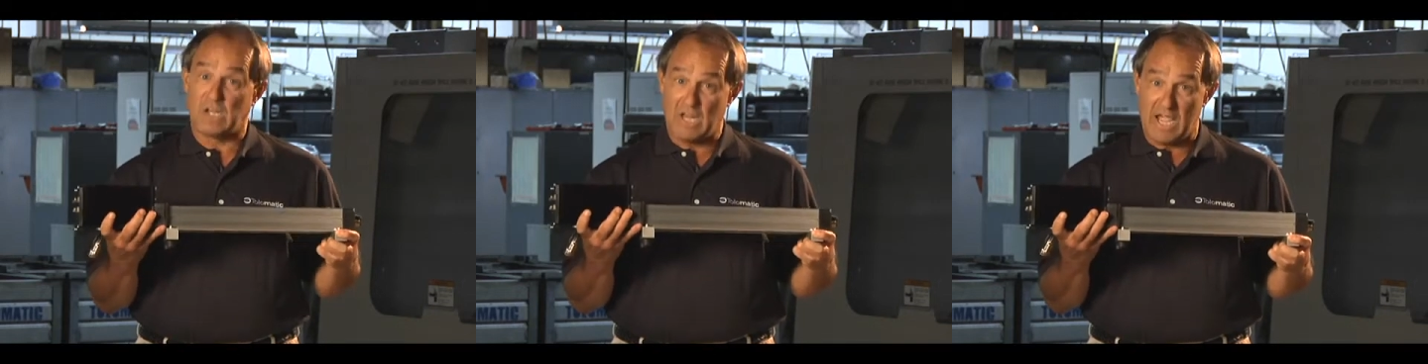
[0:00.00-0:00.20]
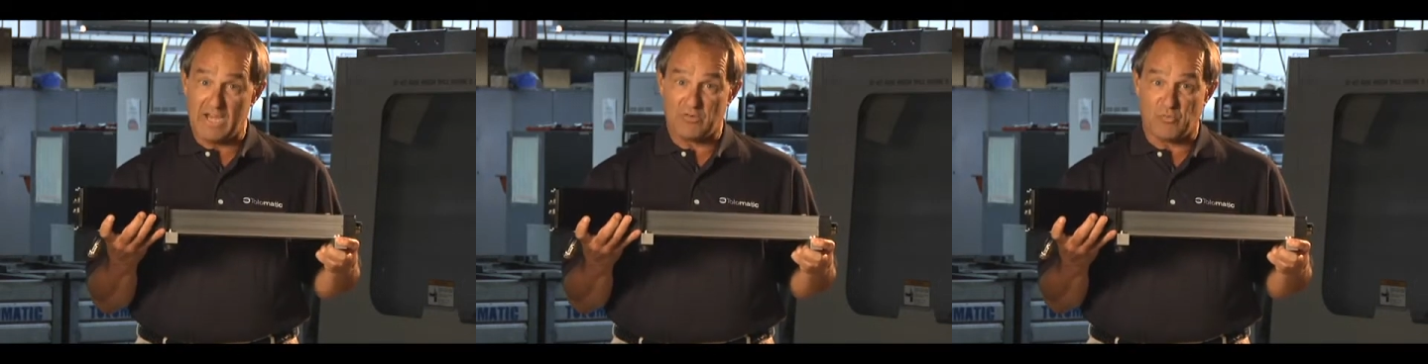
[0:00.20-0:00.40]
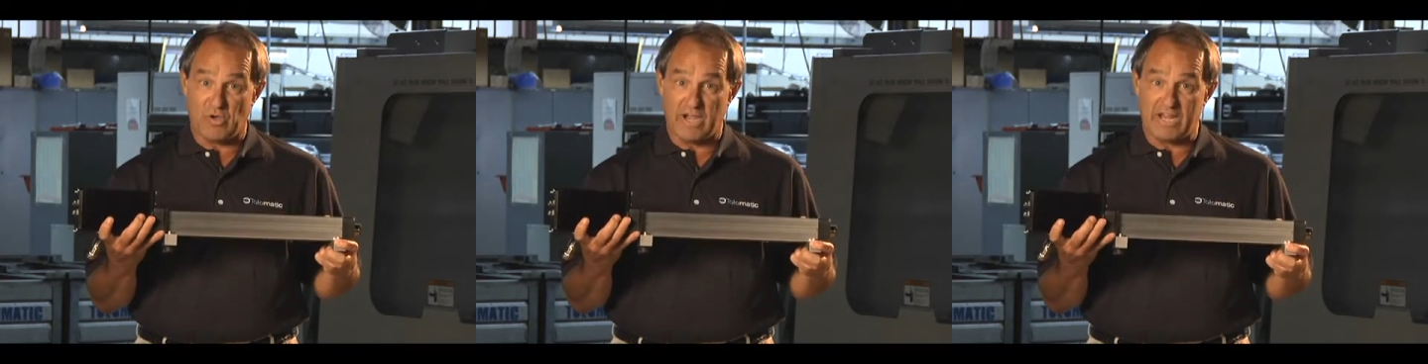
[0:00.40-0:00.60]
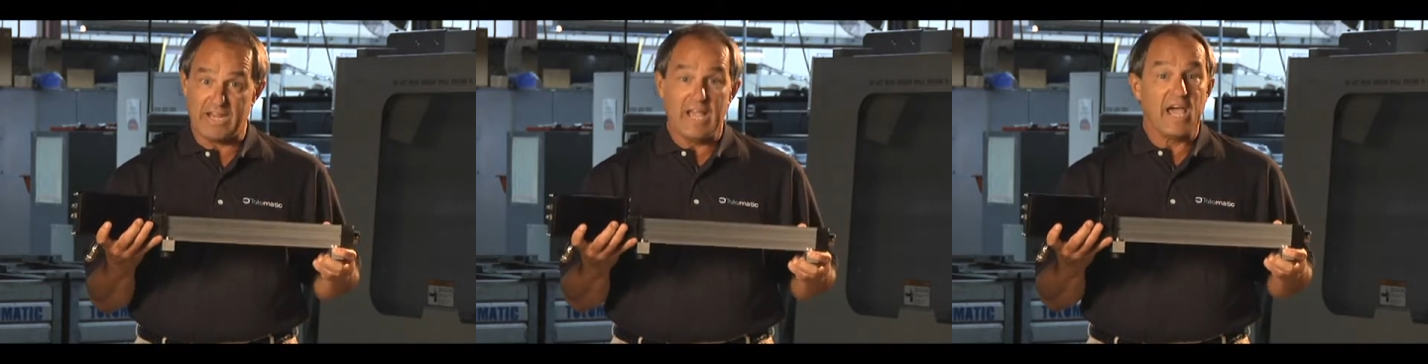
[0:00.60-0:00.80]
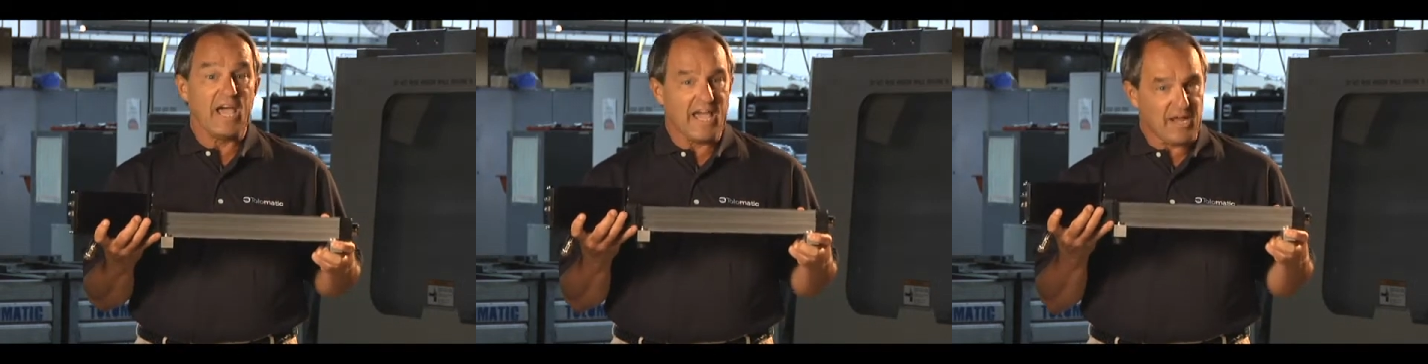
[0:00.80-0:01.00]
lightweight,
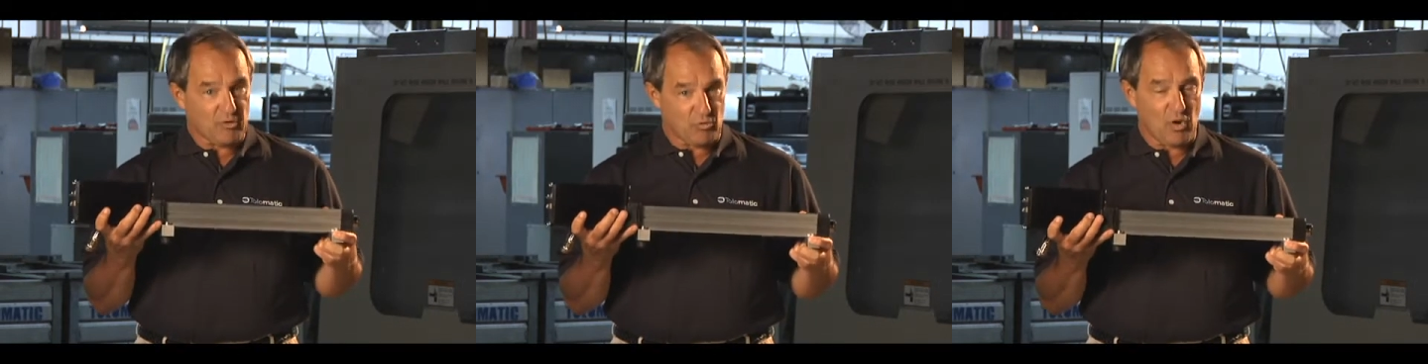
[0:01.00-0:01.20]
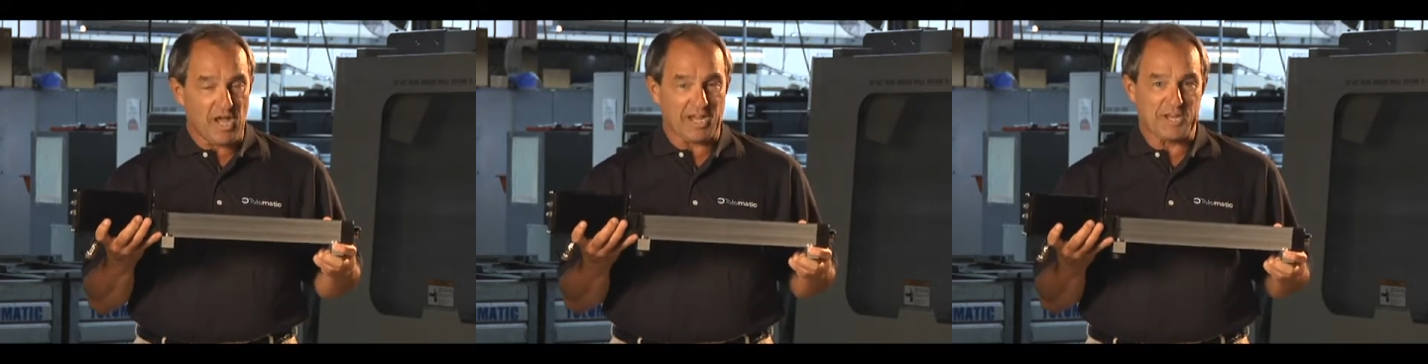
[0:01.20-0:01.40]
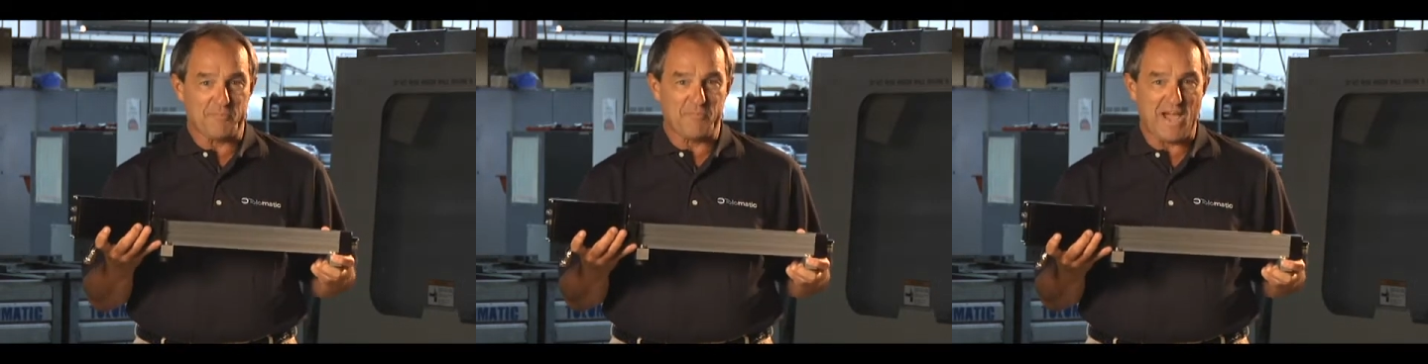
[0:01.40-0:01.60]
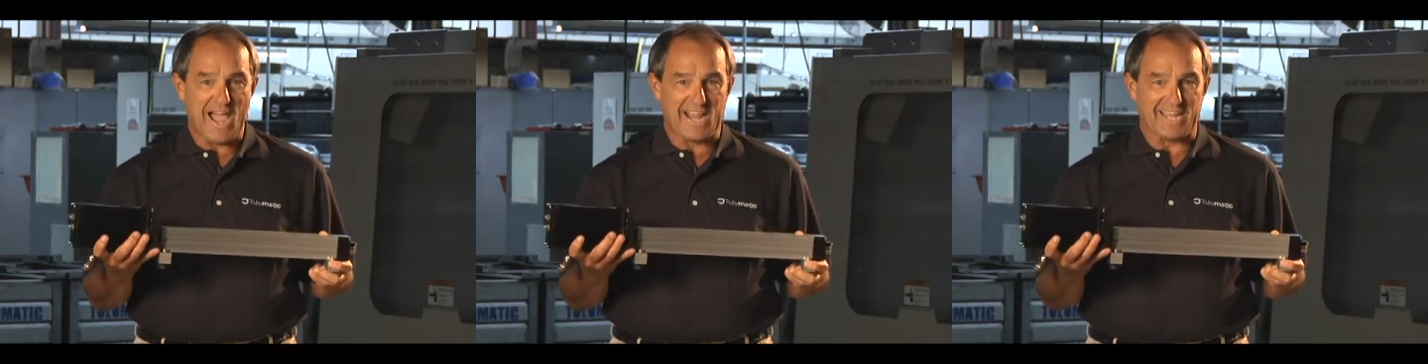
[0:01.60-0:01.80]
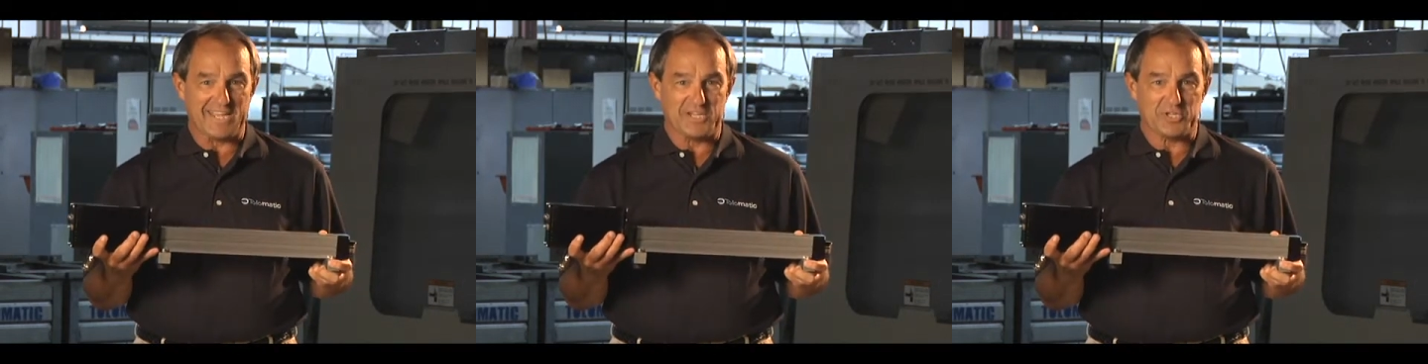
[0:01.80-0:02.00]
and rugged
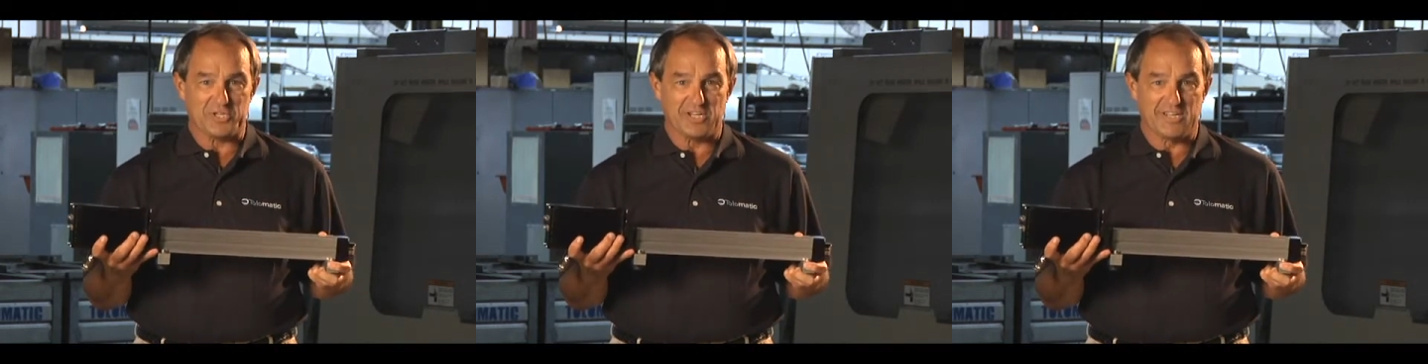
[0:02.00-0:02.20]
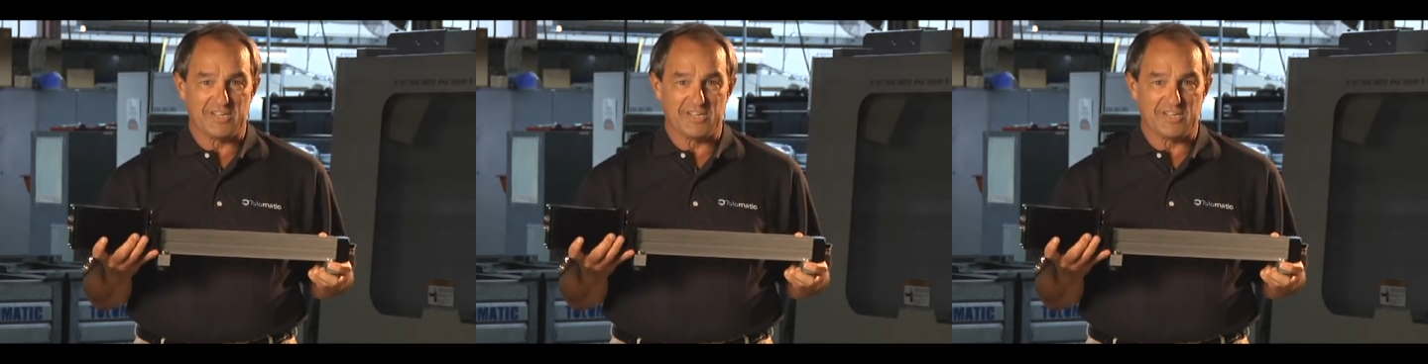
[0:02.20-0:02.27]
package.